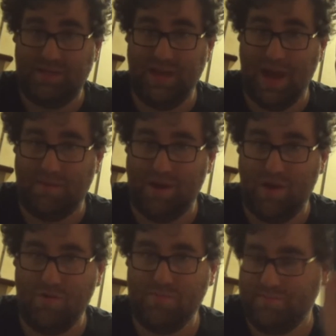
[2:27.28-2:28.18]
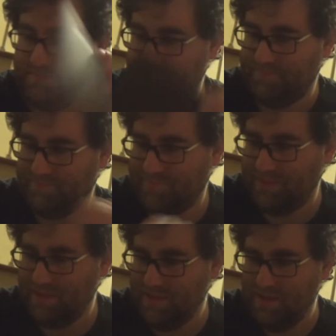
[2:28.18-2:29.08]
Diablo.
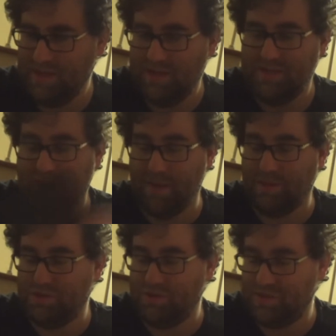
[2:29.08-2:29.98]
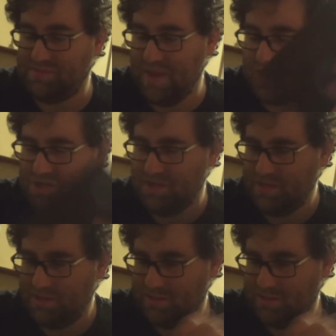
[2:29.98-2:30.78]
Diablo 2 expansion.